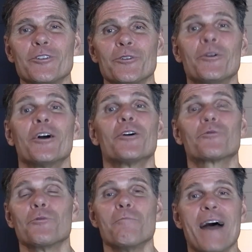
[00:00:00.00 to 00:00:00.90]
do
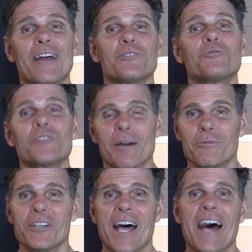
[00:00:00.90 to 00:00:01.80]
through Matthew
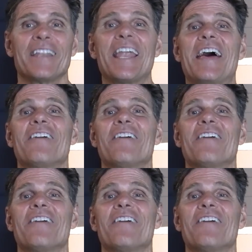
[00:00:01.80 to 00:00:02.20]
chapter 9,